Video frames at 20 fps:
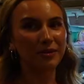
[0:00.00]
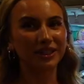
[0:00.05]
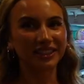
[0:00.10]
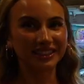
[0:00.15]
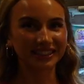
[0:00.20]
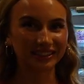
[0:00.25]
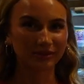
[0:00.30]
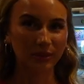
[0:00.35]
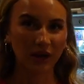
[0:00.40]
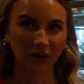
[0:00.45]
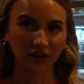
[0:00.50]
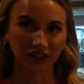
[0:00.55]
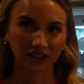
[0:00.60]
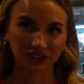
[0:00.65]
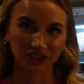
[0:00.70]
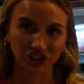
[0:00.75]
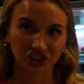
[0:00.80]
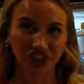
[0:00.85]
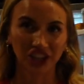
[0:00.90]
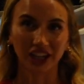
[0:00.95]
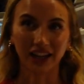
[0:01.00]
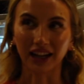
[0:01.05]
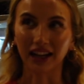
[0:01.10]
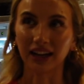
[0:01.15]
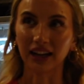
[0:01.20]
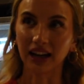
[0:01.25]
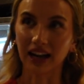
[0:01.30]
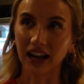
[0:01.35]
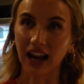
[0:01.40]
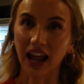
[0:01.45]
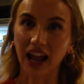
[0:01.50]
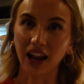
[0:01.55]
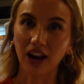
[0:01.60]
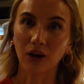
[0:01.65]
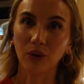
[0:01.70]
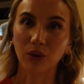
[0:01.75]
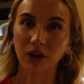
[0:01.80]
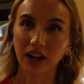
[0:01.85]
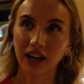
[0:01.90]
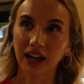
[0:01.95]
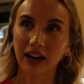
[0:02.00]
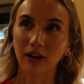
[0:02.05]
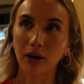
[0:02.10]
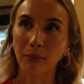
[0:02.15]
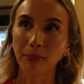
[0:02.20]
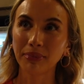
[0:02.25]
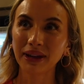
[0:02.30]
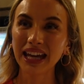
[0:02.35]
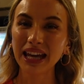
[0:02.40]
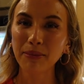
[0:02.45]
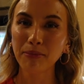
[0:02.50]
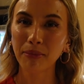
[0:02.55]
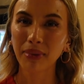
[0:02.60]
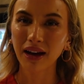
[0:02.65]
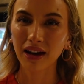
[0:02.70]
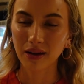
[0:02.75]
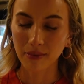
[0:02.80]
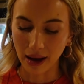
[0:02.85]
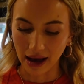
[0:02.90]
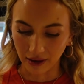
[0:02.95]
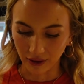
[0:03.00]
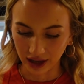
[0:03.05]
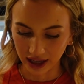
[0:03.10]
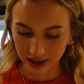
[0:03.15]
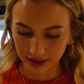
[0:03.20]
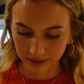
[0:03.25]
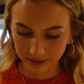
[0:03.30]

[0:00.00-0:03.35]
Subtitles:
gonna smell this chicken and I don't wanna hear a peep about it.